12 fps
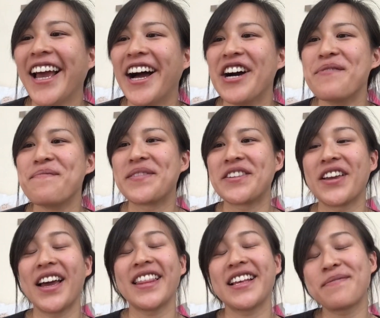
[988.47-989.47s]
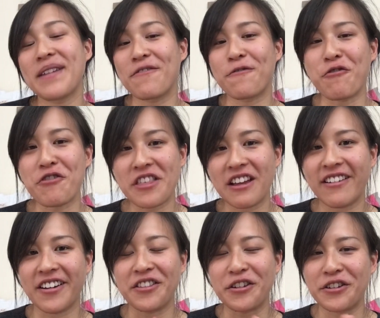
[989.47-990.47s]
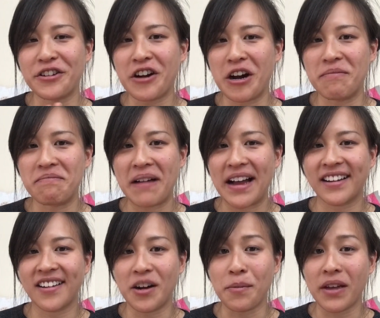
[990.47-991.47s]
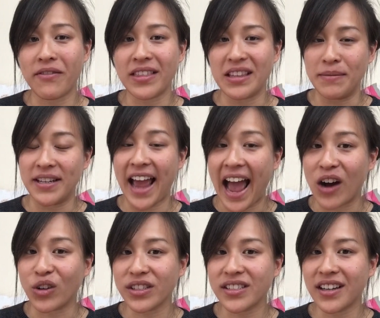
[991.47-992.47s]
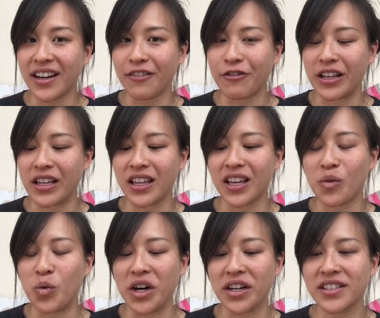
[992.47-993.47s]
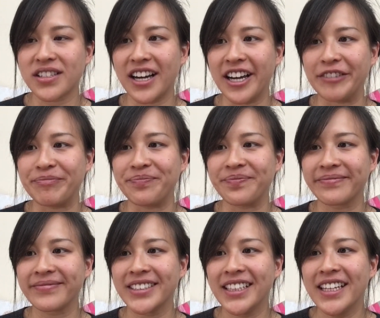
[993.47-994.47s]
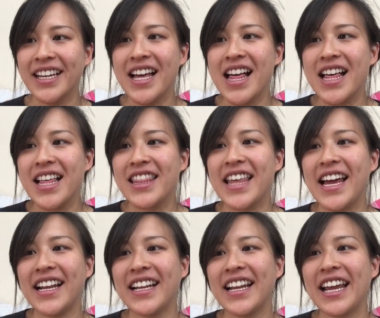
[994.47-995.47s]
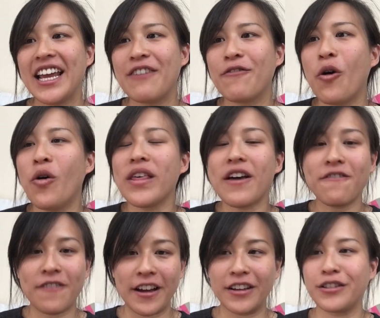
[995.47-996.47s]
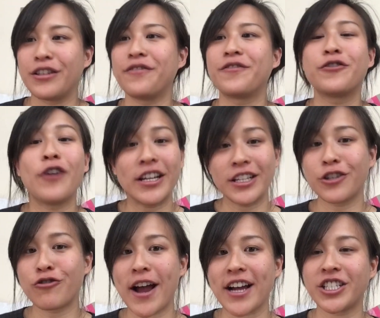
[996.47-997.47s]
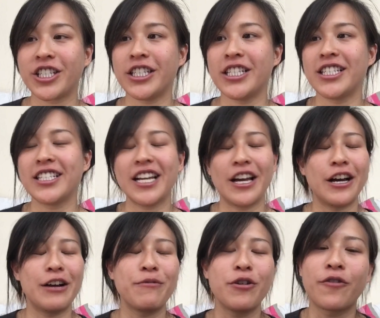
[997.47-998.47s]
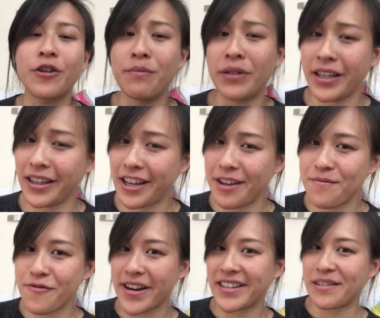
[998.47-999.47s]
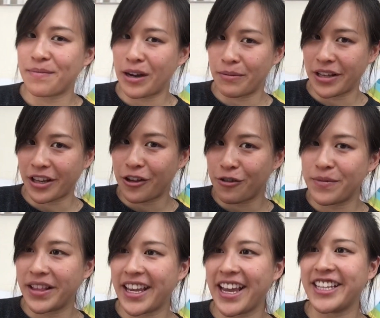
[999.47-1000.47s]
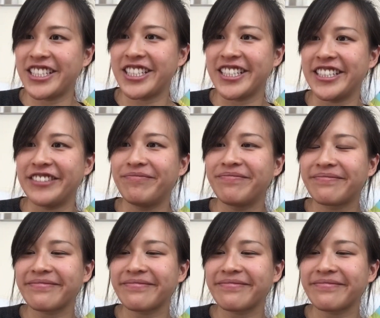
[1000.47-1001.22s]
So yeah, that's my fourth theory on the good cop, bad cop, giving them an out. I really think it works. Then if all that fails, you've tried distraction, you've completely embraced the public humiliation,